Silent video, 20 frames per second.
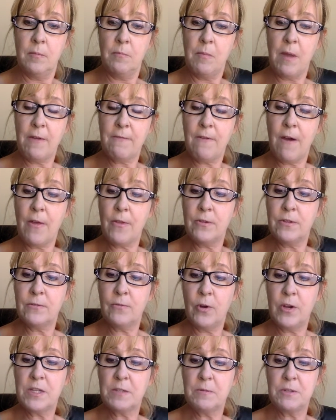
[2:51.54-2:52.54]
My father's
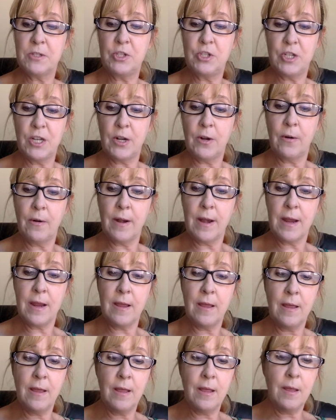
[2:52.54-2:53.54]
voice was jittery
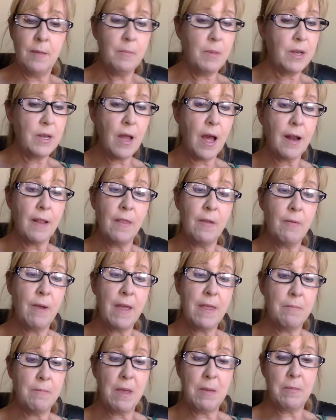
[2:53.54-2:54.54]
but not in the
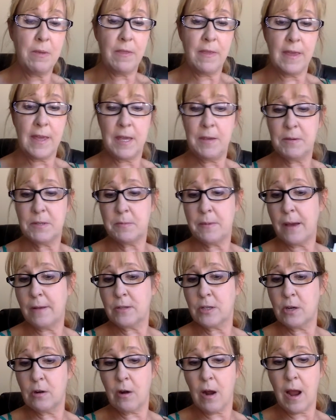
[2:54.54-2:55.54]
way that made me think he was about
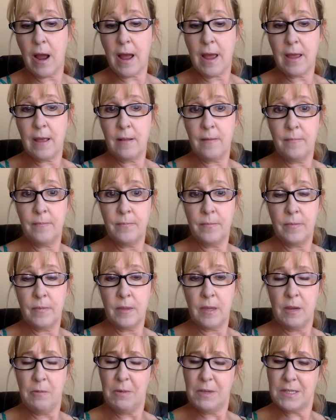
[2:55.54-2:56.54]
to cry.
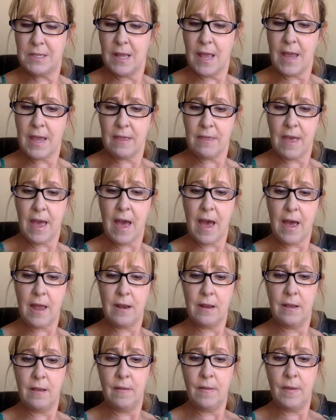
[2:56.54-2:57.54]
It wasn't like
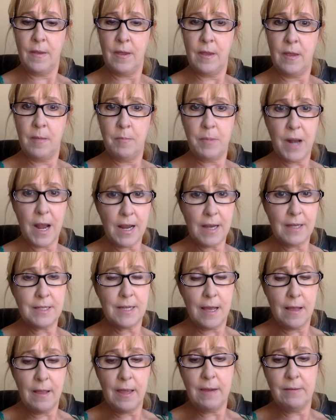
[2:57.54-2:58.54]
that, but I could
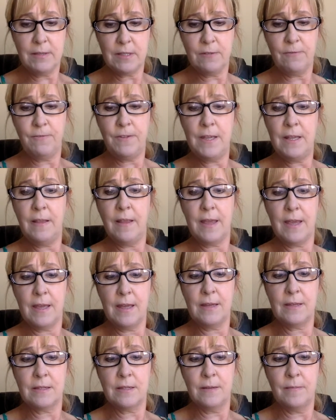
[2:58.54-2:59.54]
tell he was feeling
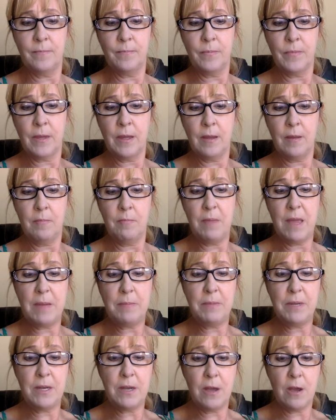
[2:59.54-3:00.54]
it.
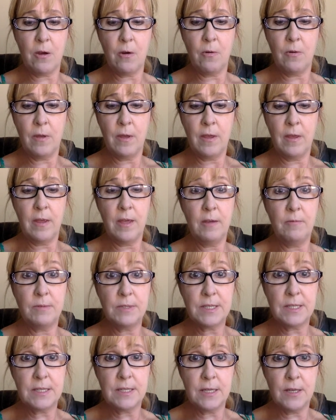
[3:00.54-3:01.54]
Made me know it
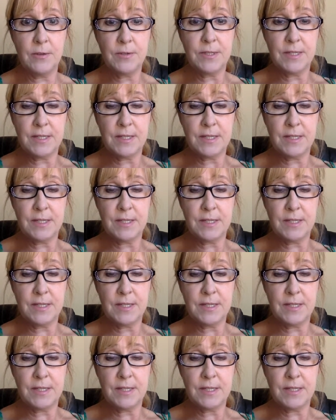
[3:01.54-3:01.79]
was still